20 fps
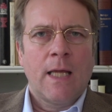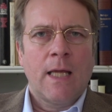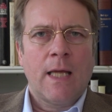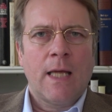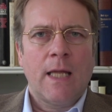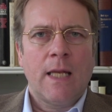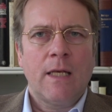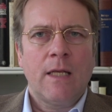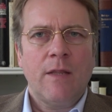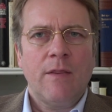
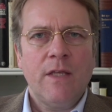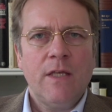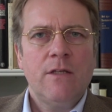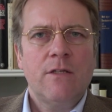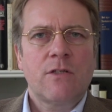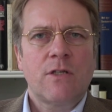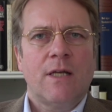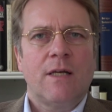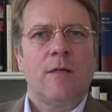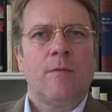And
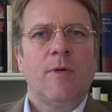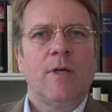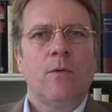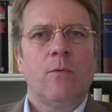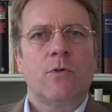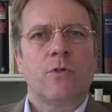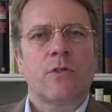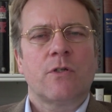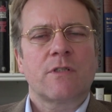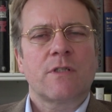these gentlemen
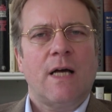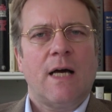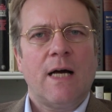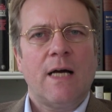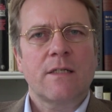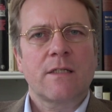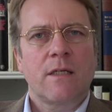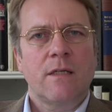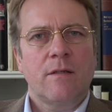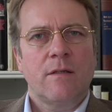were just
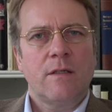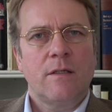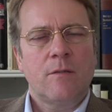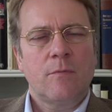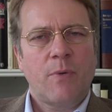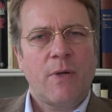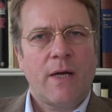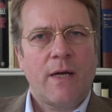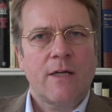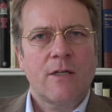asking these
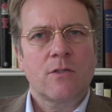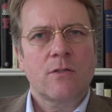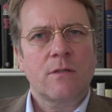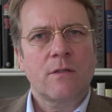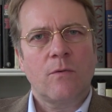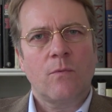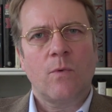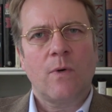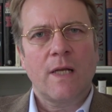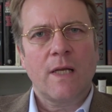parents
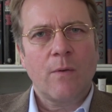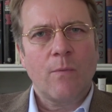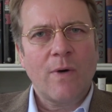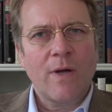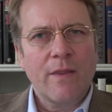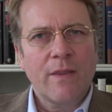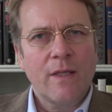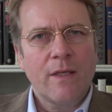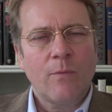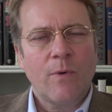what
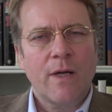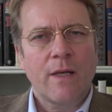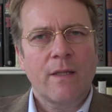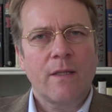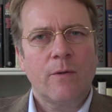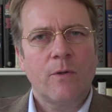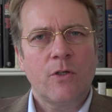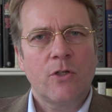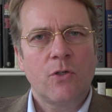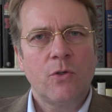they
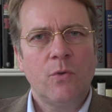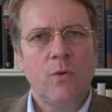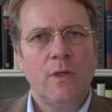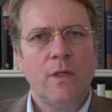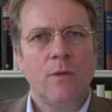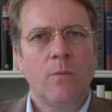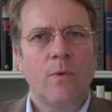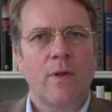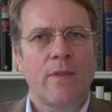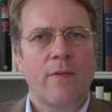were
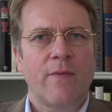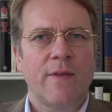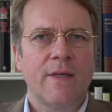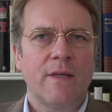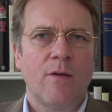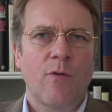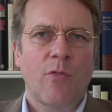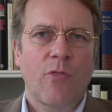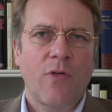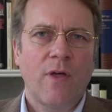doing, whether they
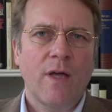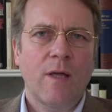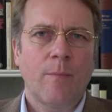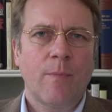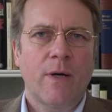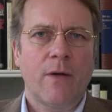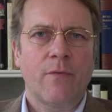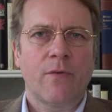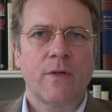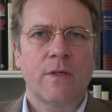didn't think
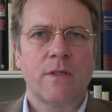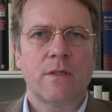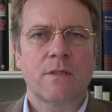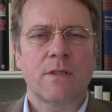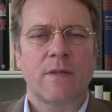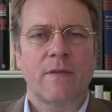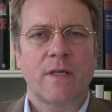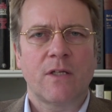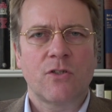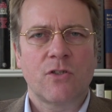about this
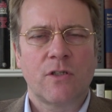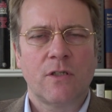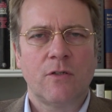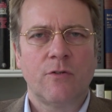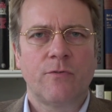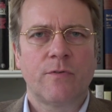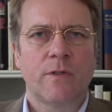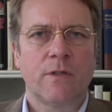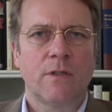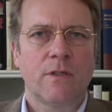and their
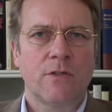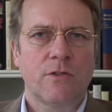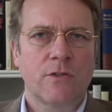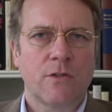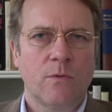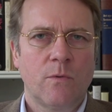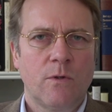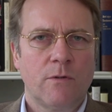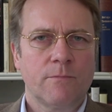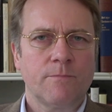children and
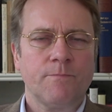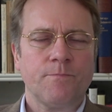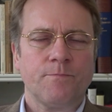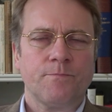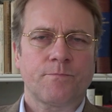so on.